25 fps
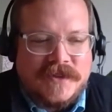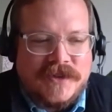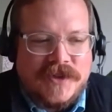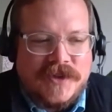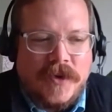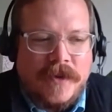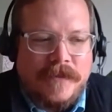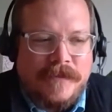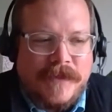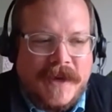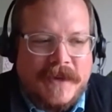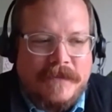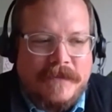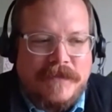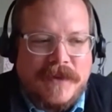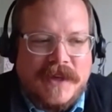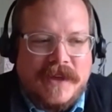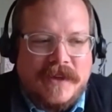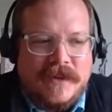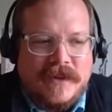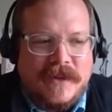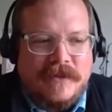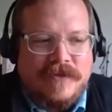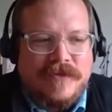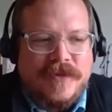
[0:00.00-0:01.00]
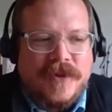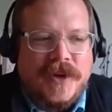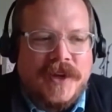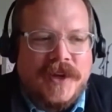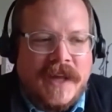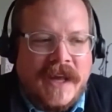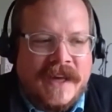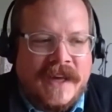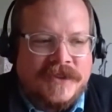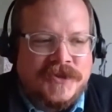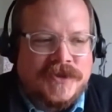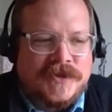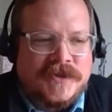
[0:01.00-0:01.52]
So it might be a different
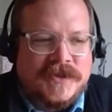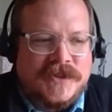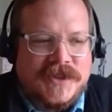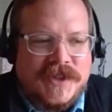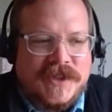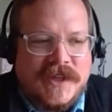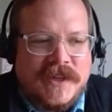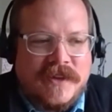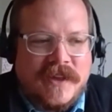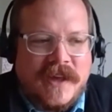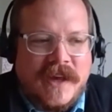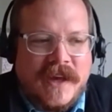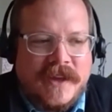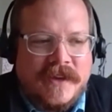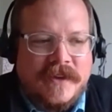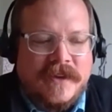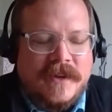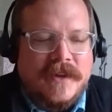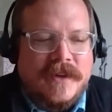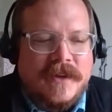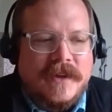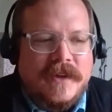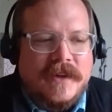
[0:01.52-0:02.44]
agency that